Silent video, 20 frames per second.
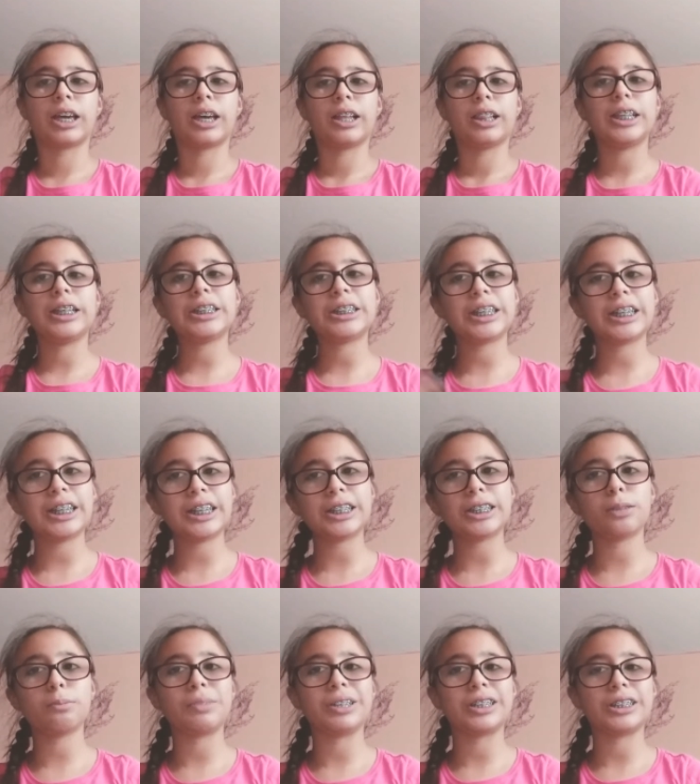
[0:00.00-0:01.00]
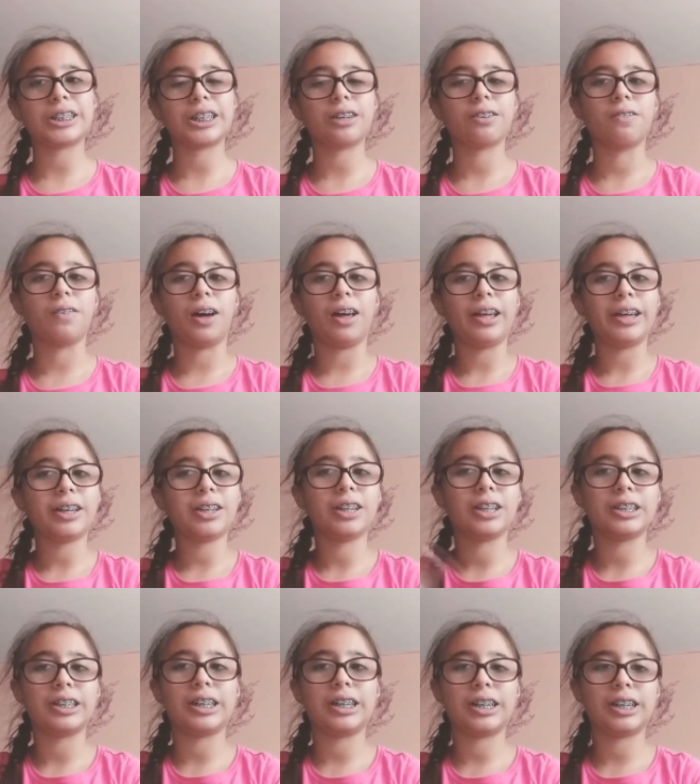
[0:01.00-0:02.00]
listening to music while I
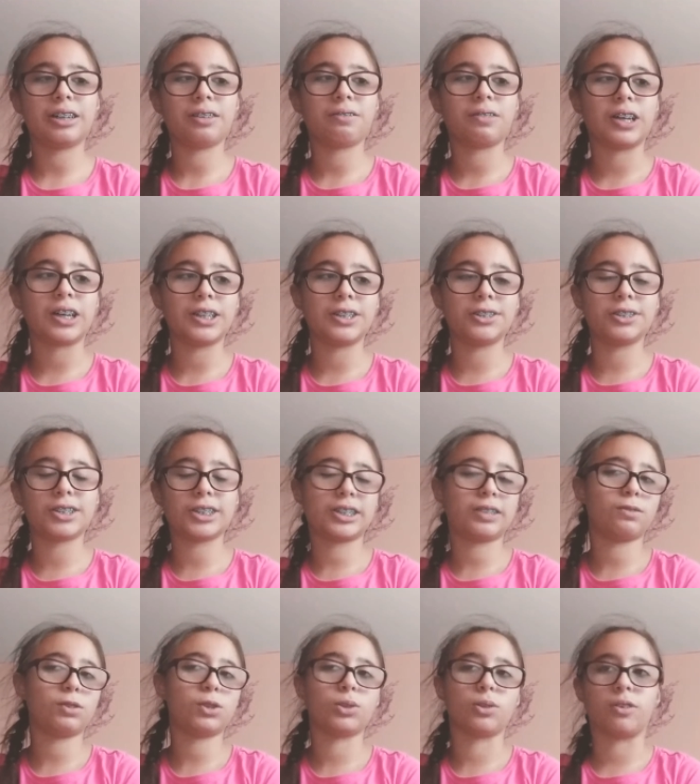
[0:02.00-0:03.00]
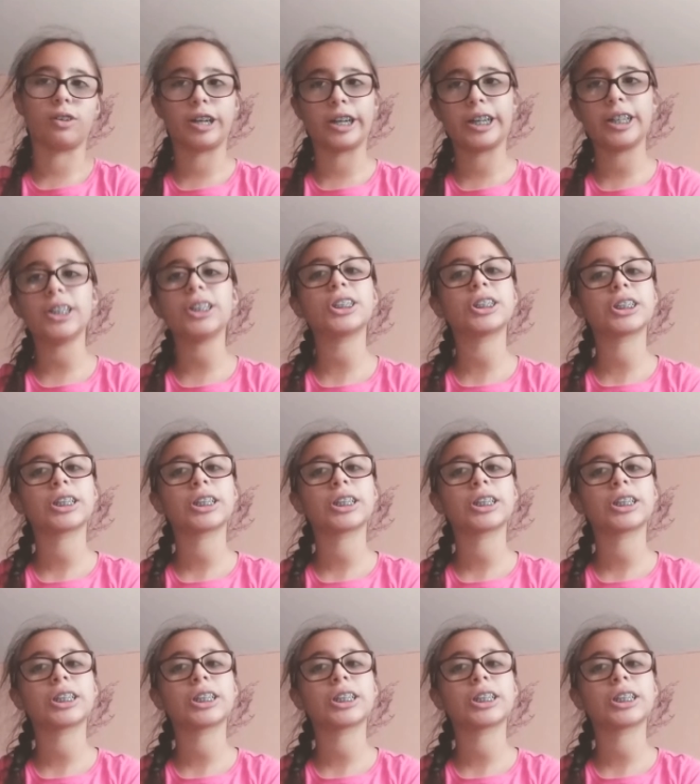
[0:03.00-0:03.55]
clean, while I do some chores,